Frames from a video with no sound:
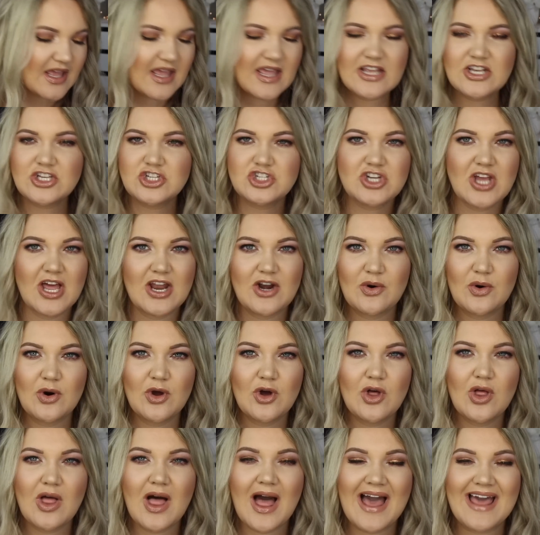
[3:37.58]
in
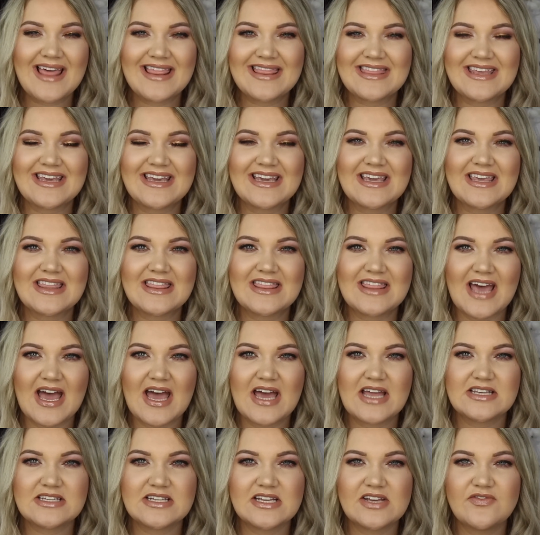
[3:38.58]
general, I think
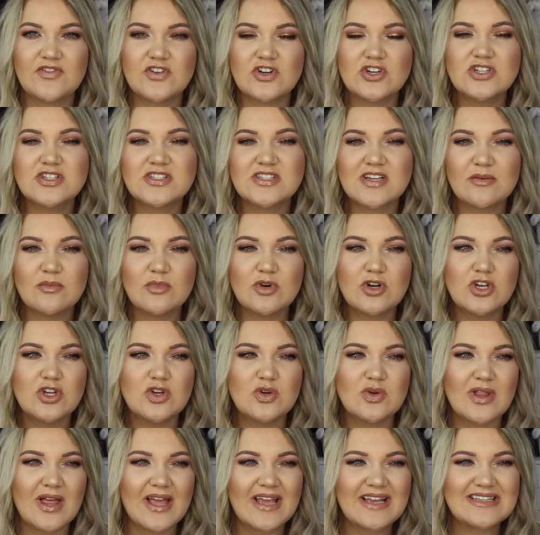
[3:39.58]
that if you're someone
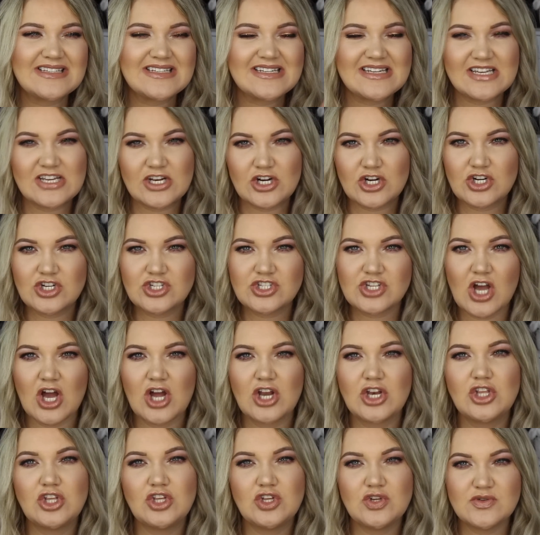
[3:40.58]
who like teeters
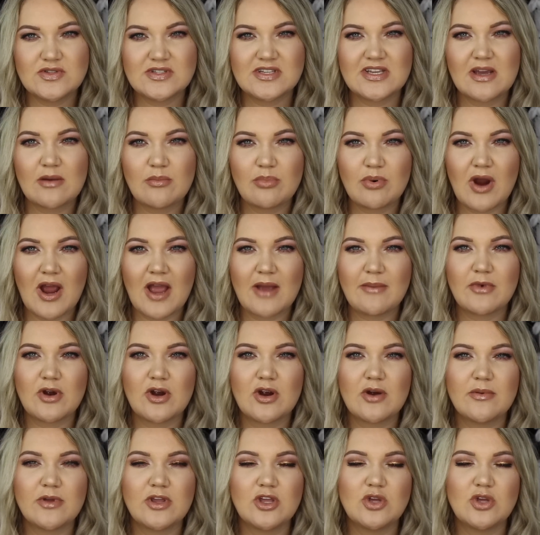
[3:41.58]
on using a primer,